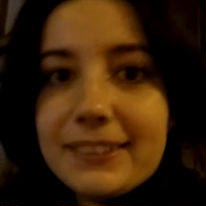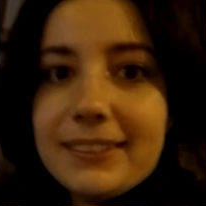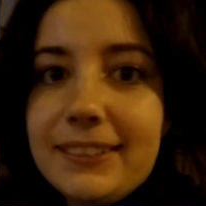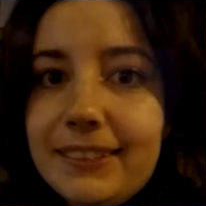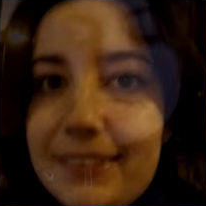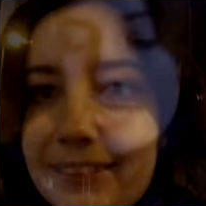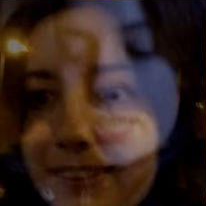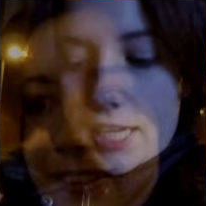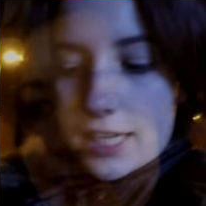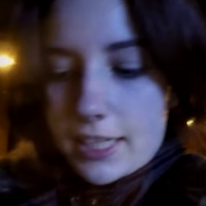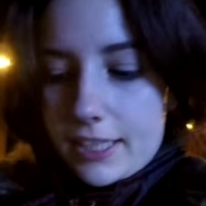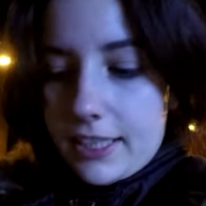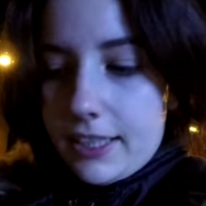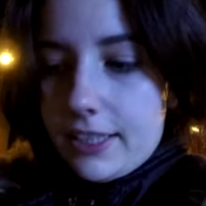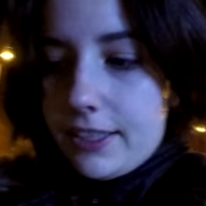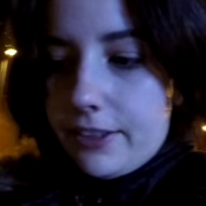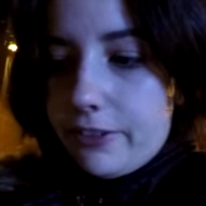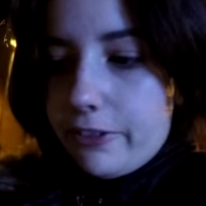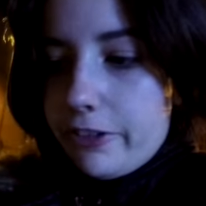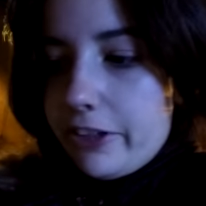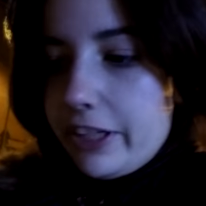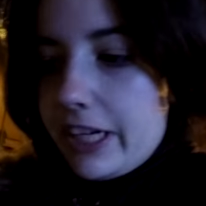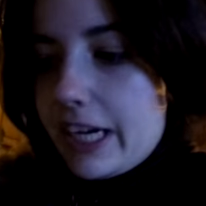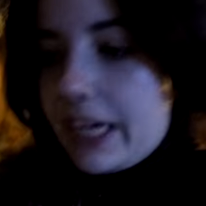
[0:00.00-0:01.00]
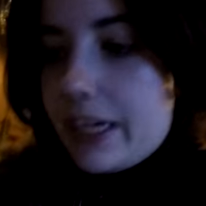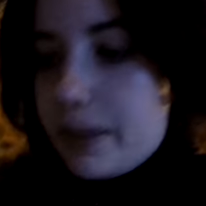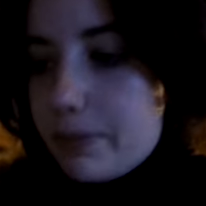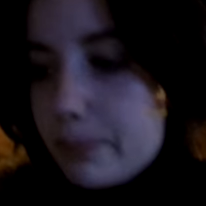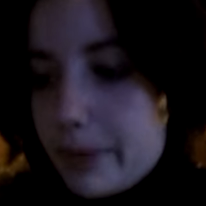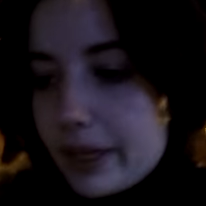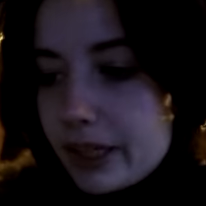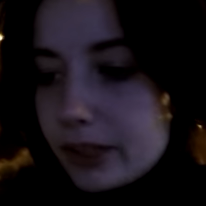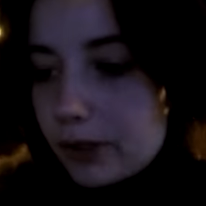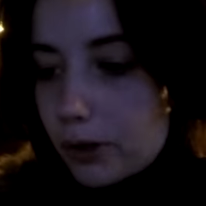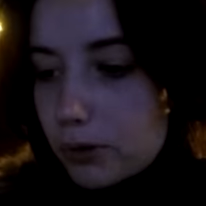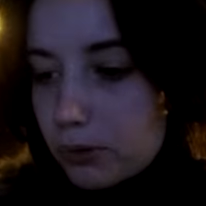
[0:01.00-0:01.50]
okay, we're heading
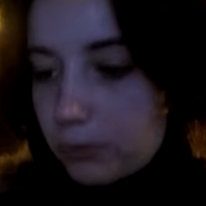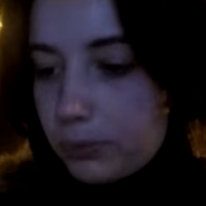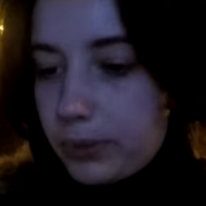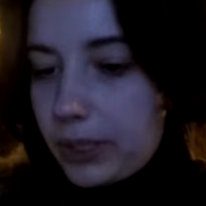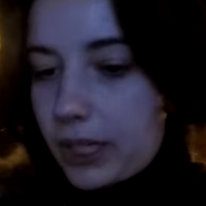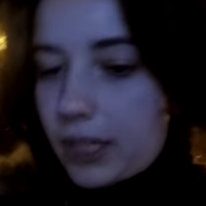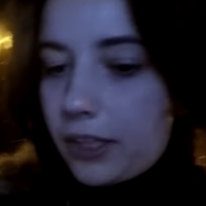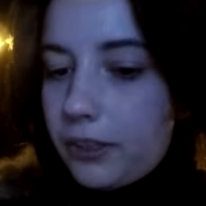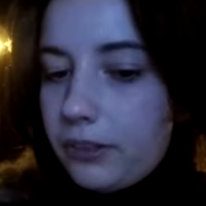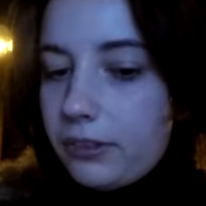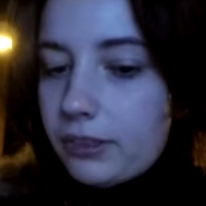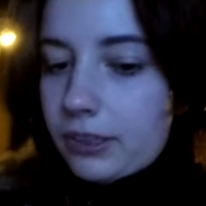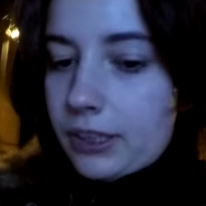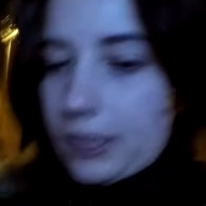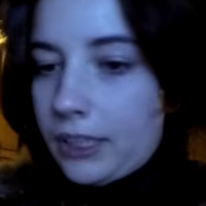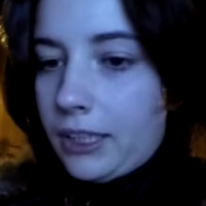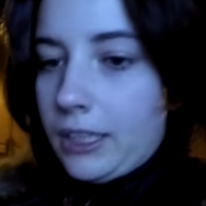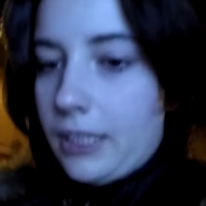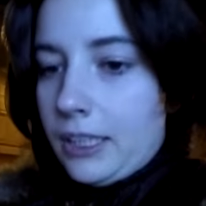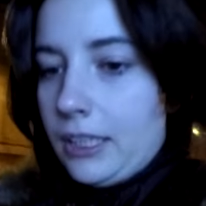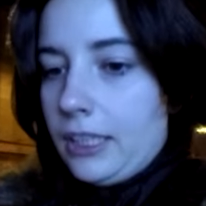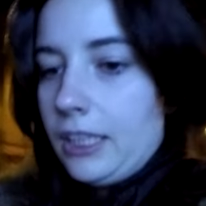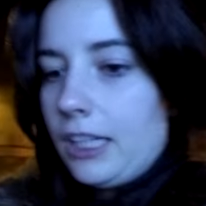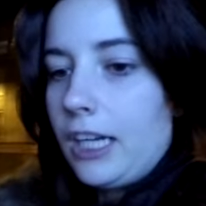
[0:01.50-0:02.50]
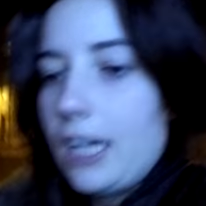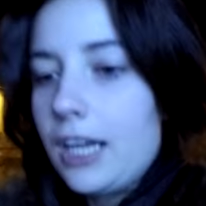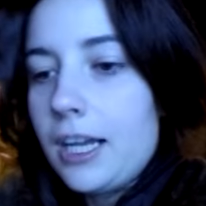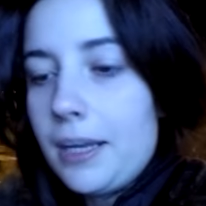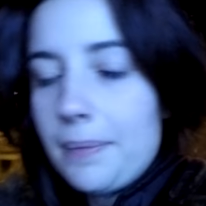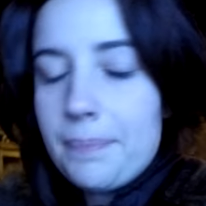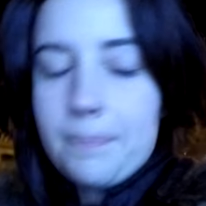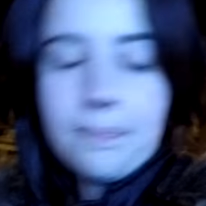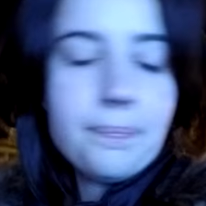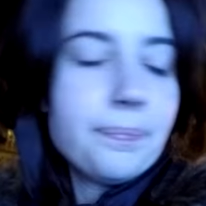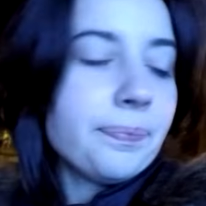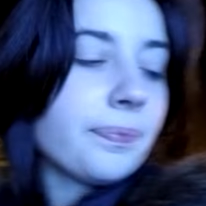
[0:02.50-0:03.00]
back home now.
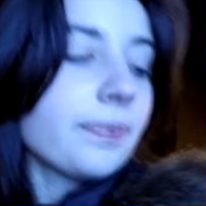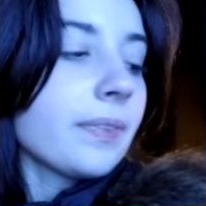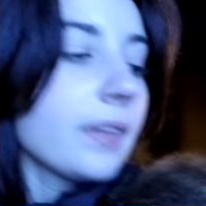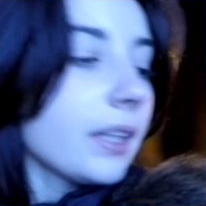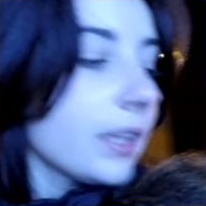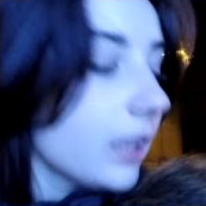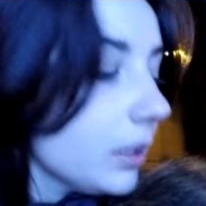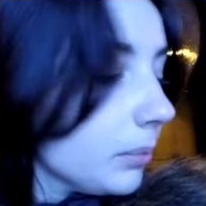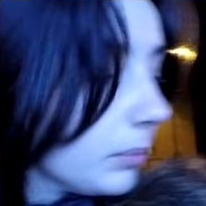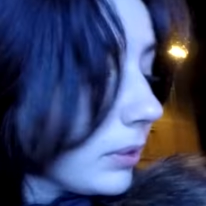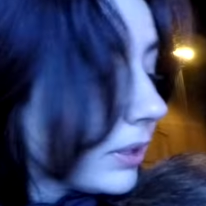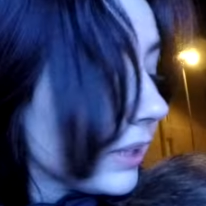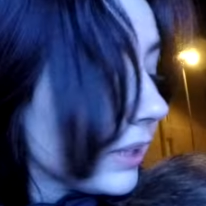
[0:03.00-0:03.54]
Come on,